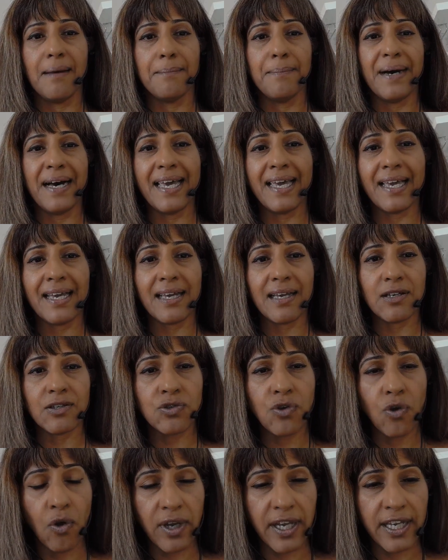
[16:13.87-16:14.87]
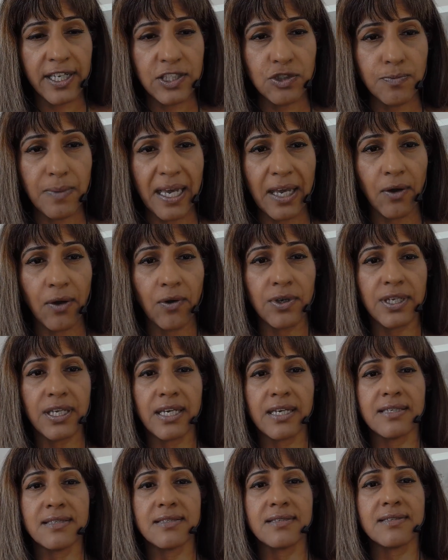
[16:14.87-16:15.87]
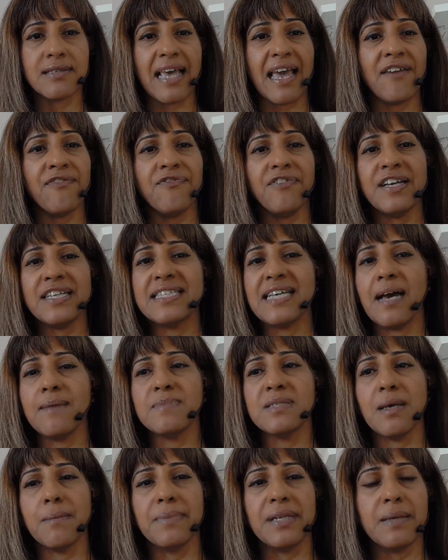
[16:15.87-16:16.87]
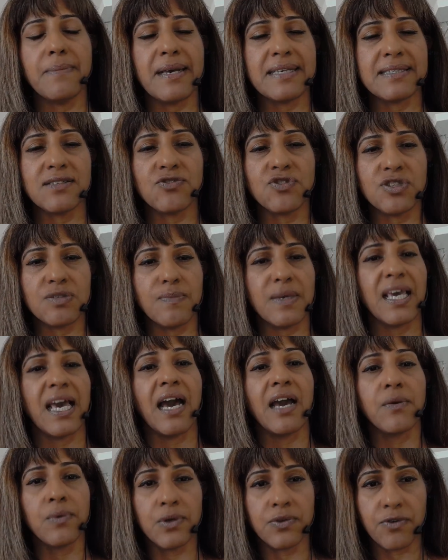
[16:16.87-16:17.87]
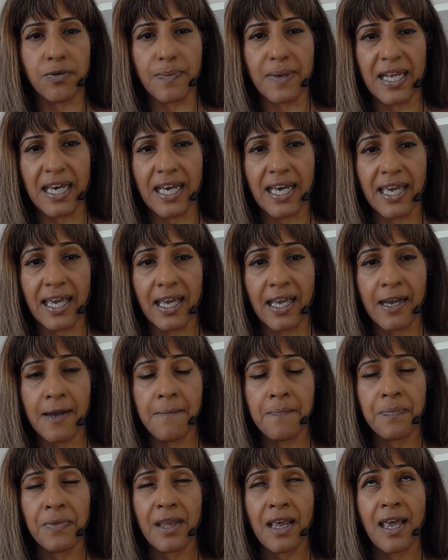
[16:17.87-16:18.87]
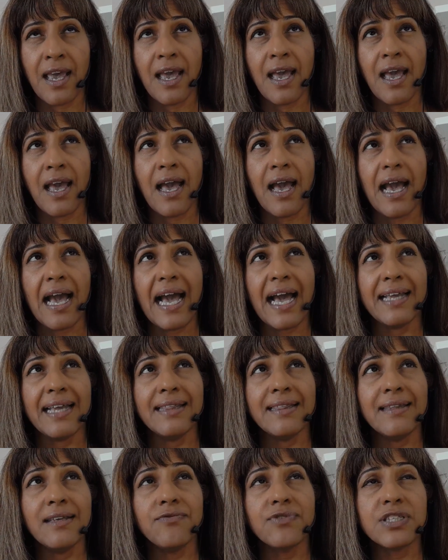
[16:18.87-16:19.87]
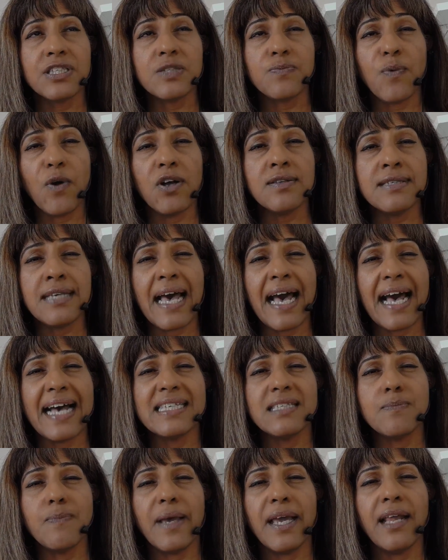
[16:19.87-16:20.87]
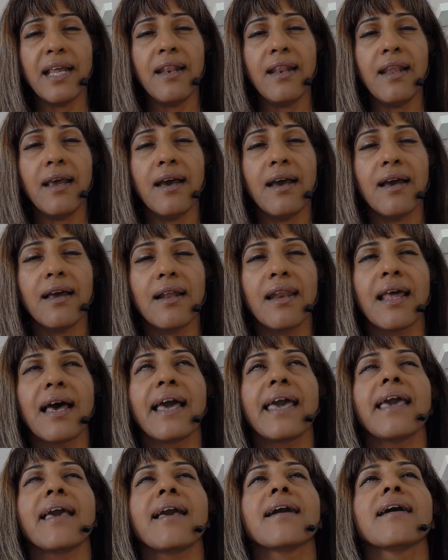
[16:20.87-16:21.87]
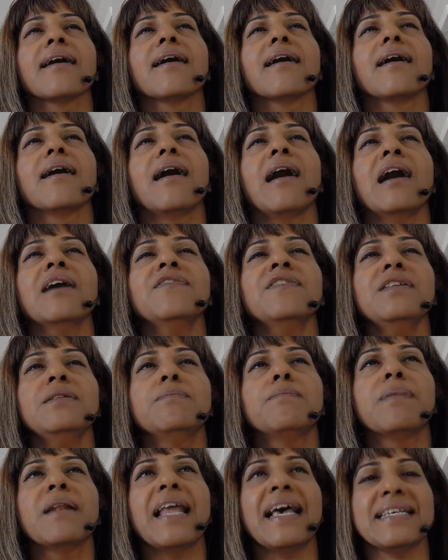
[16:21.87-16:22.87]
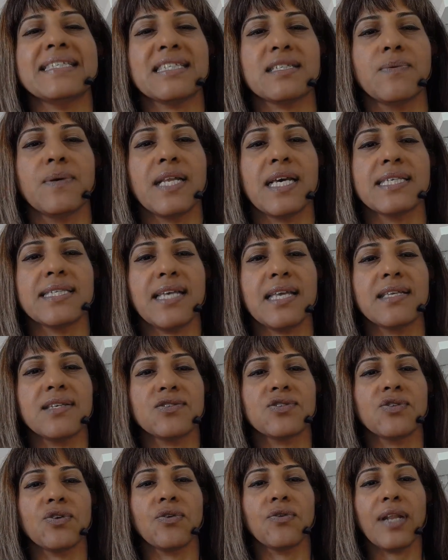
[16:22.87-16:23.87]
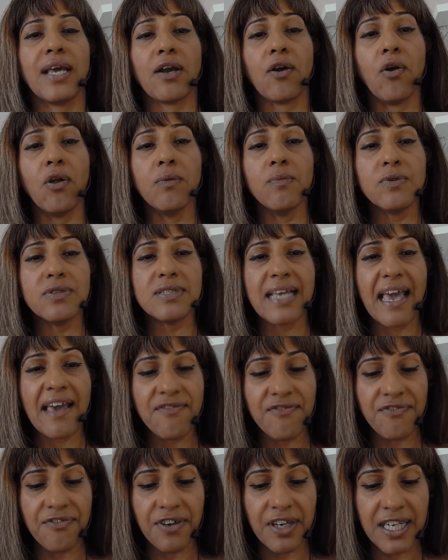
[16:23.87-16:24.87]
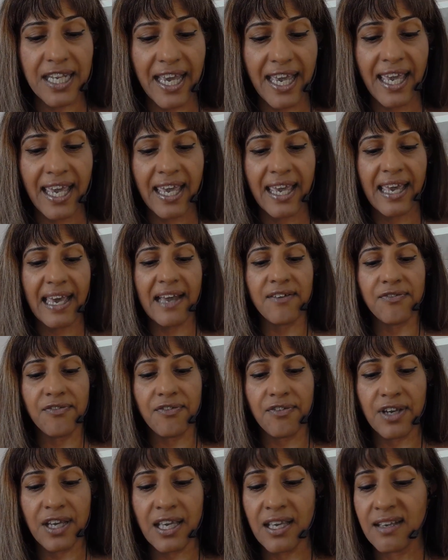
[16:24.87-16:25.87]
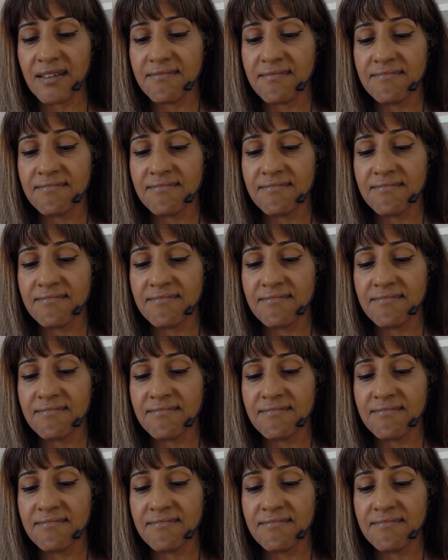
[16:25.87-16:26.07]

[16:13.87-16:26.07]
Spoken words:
by talking to my audience. Every time somebody messages me, I will reply. And the response has been like, I feel blessed when I say this to you. Like almost every day, every